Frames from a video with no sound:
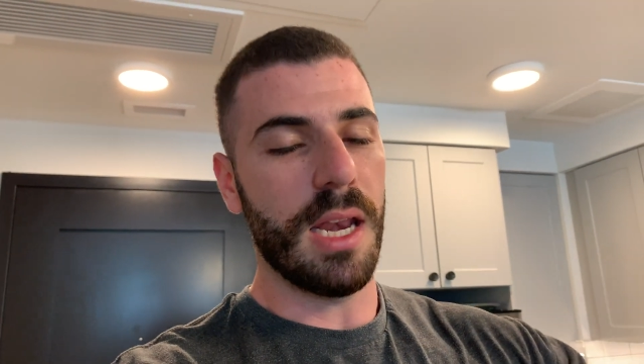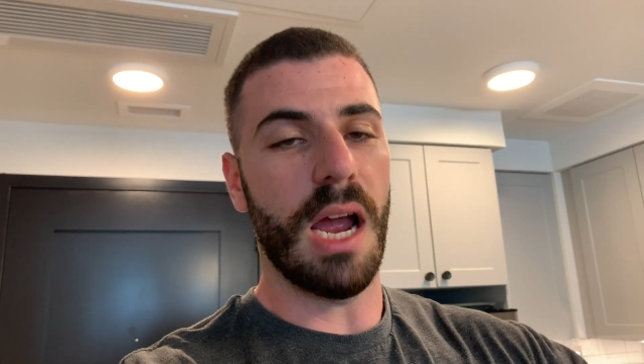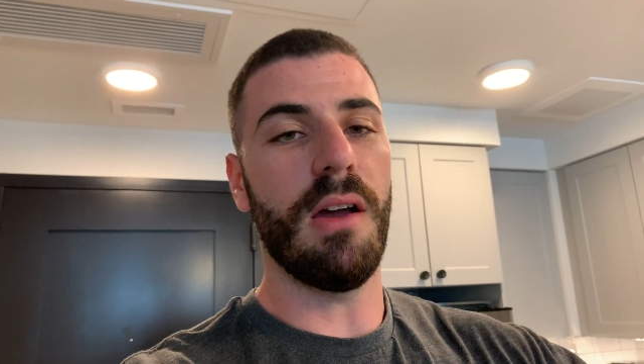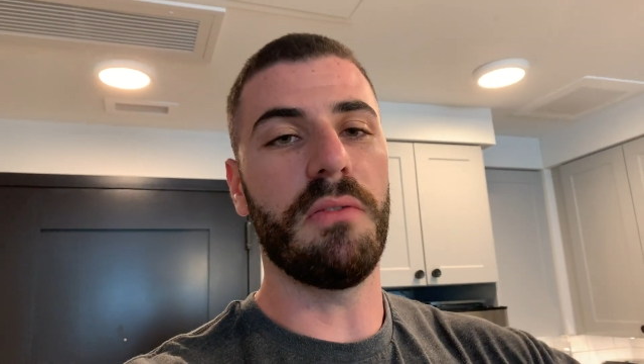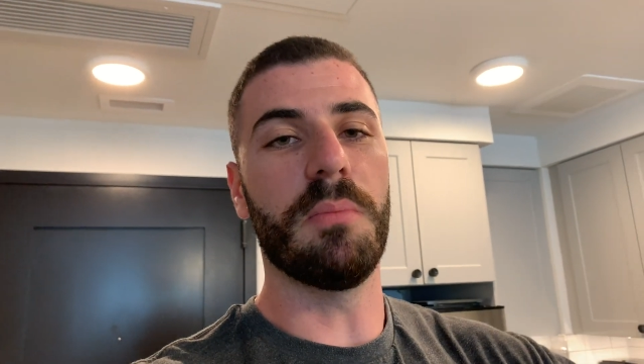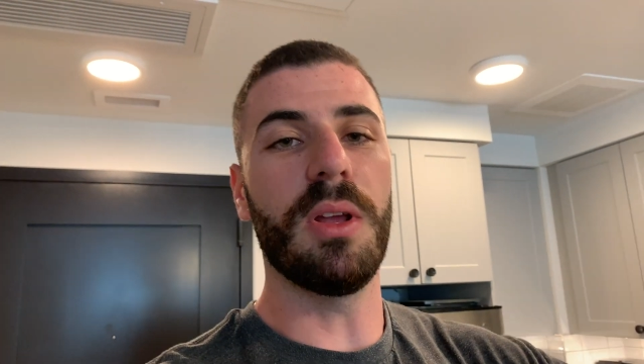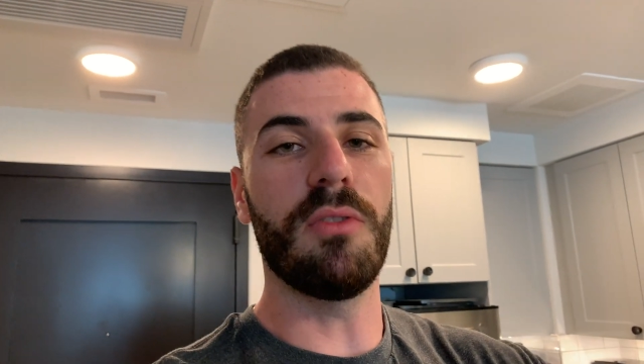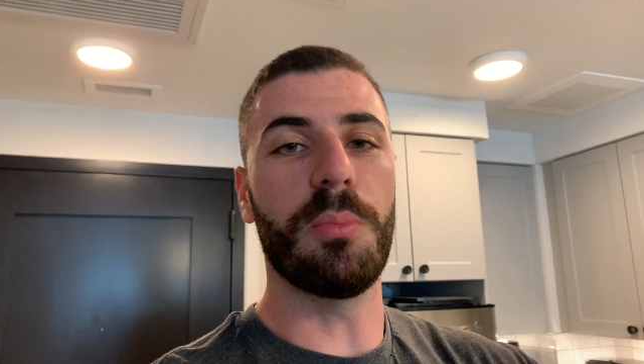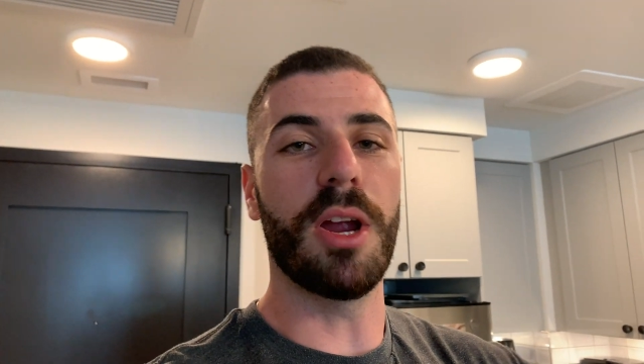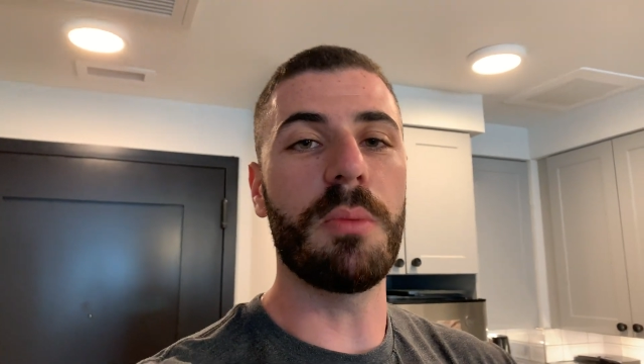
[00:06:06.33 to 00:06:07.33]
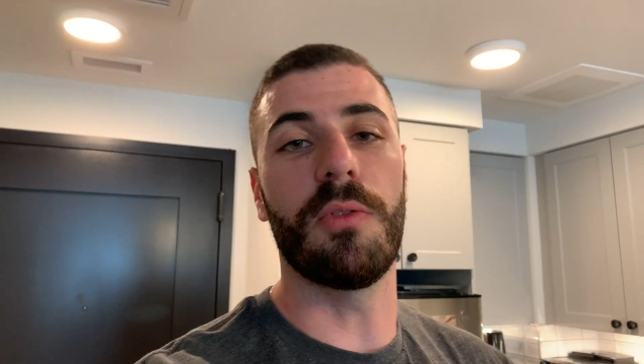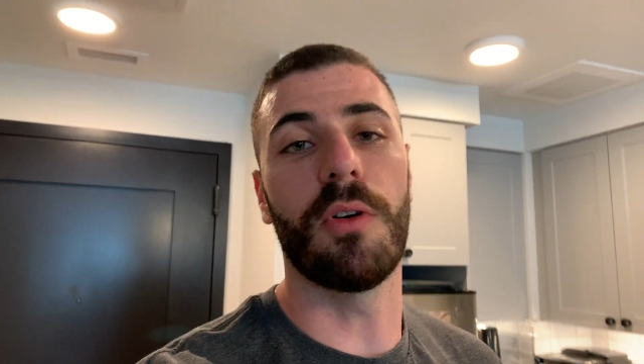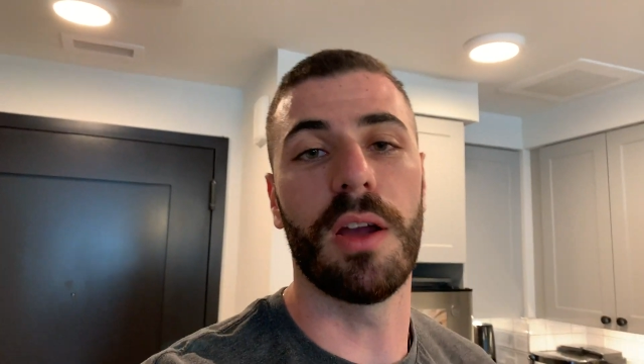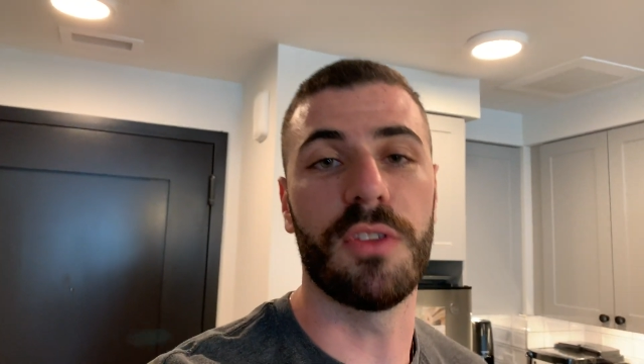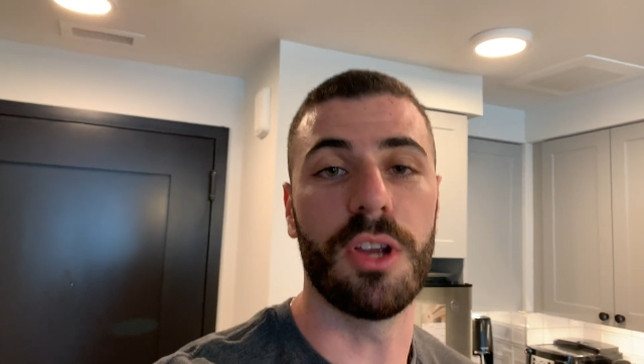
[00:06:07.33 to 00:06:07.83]
Now I have a bit of a break
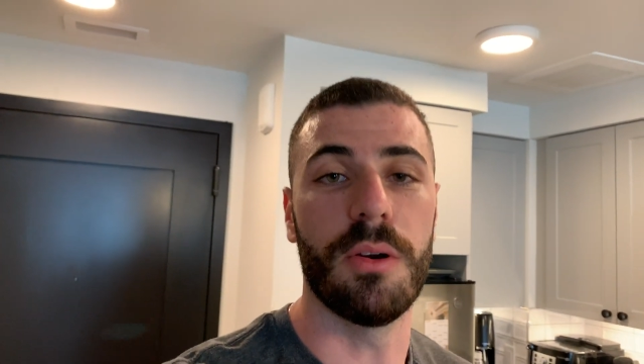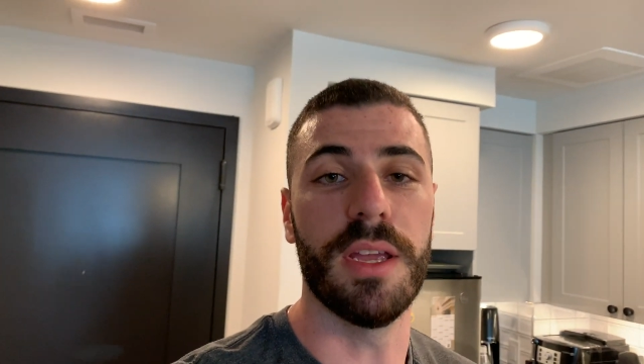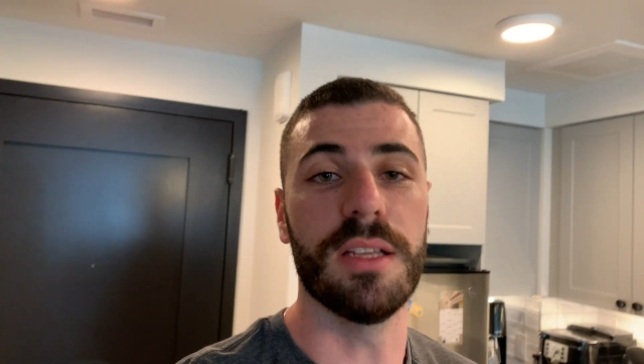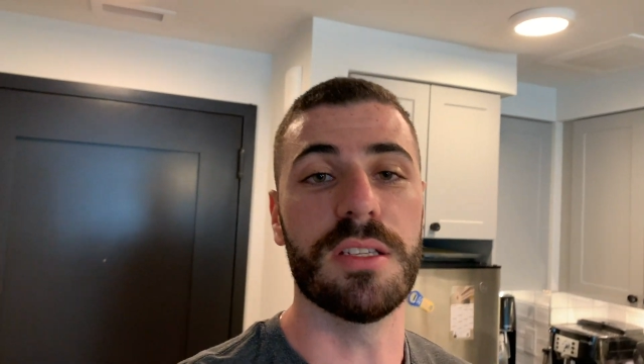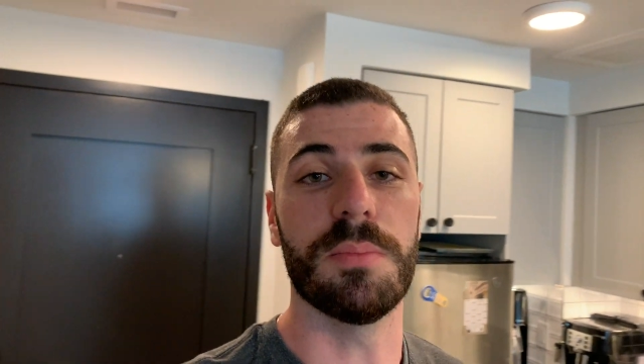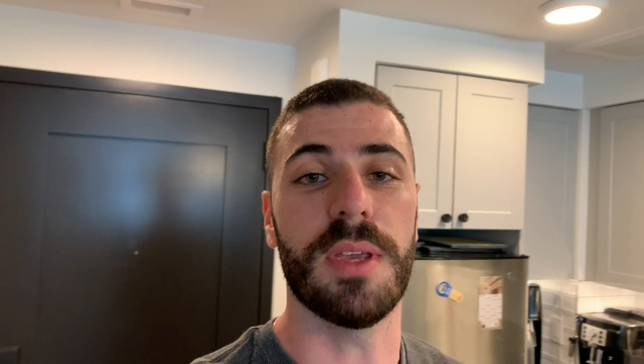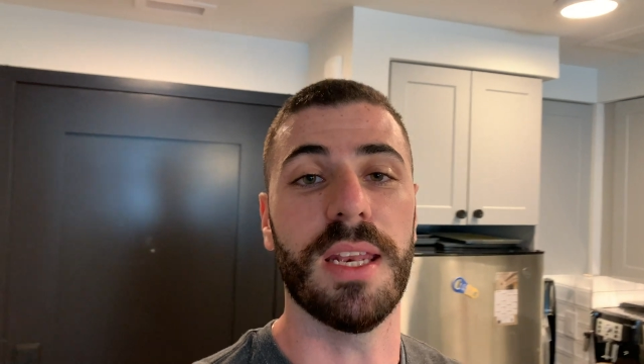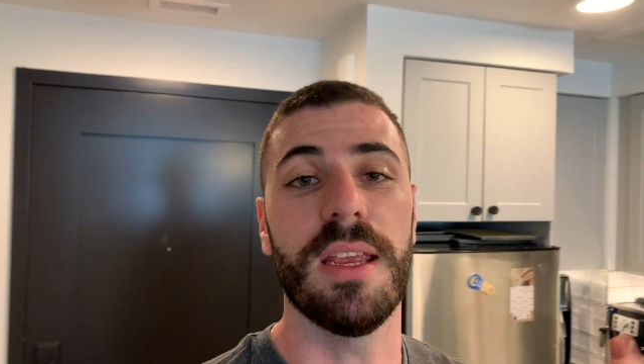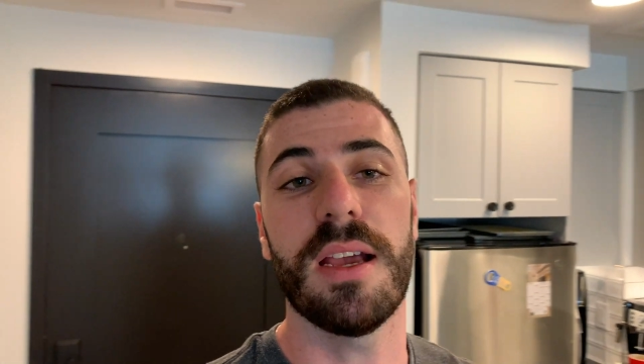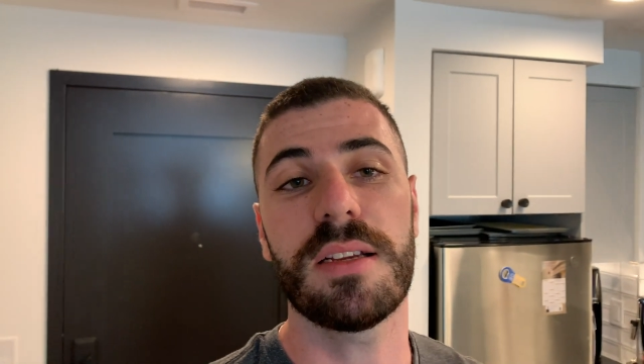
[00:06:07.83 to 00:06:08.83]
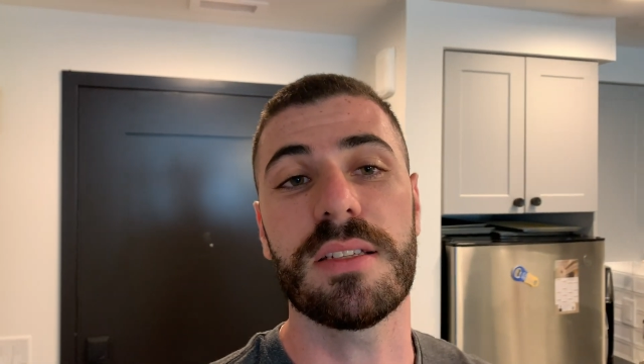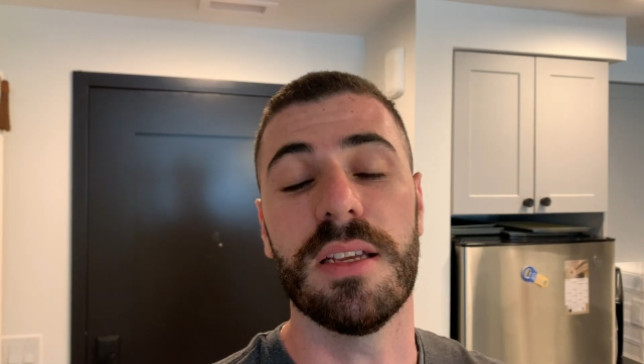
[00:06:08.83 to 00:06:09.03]
before I have to go into PDX